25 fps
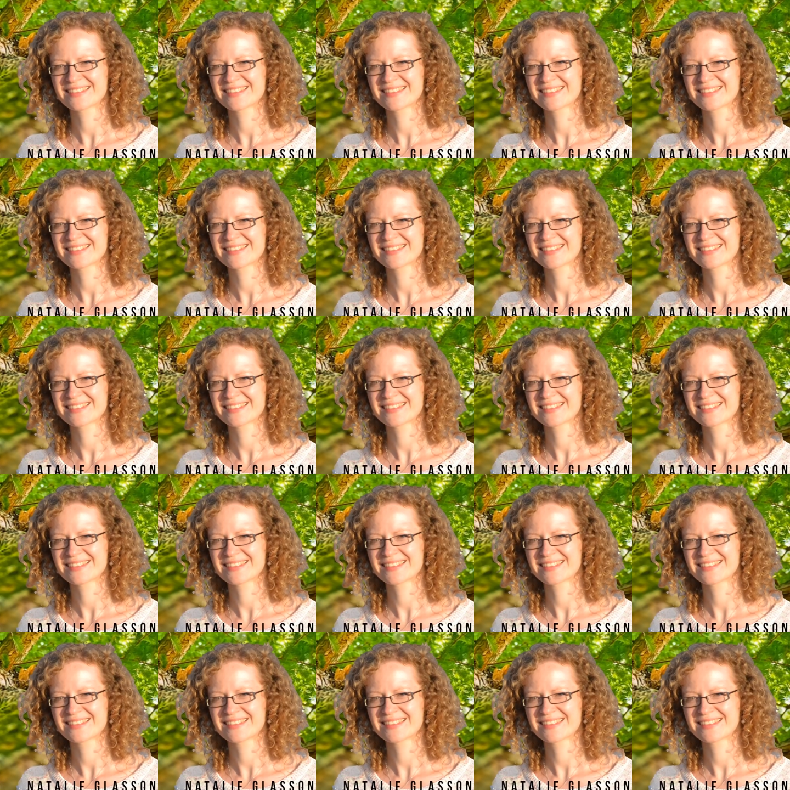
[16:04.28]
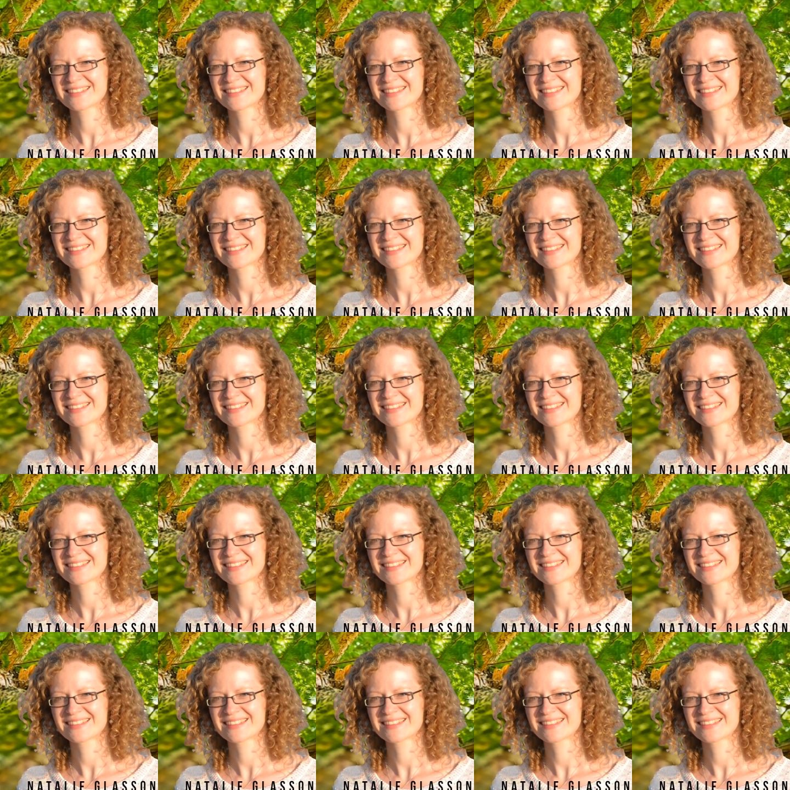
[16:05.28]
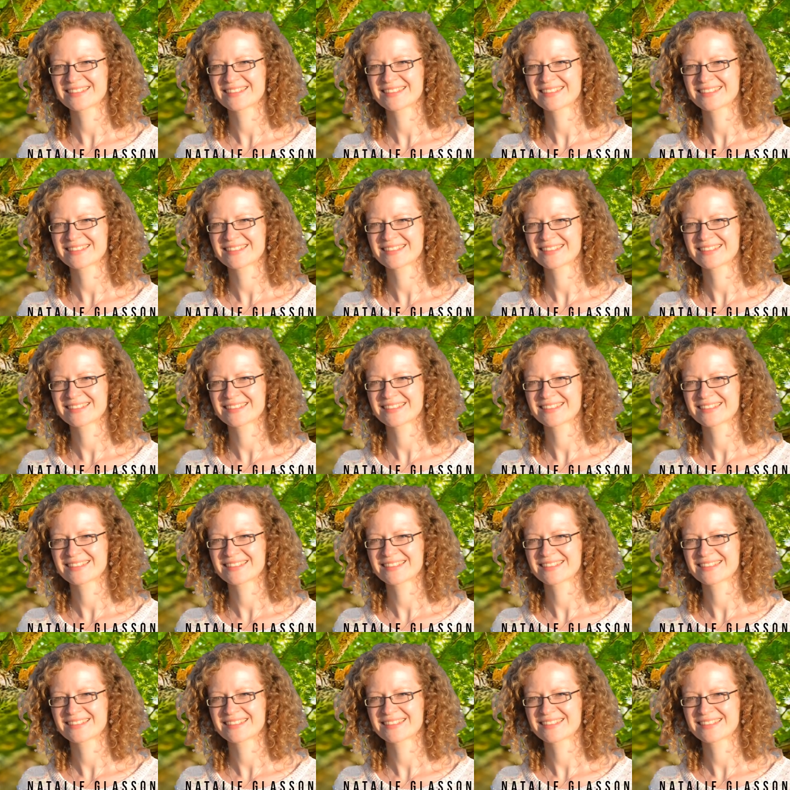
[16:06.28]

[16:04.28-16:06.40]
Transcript: [no speech]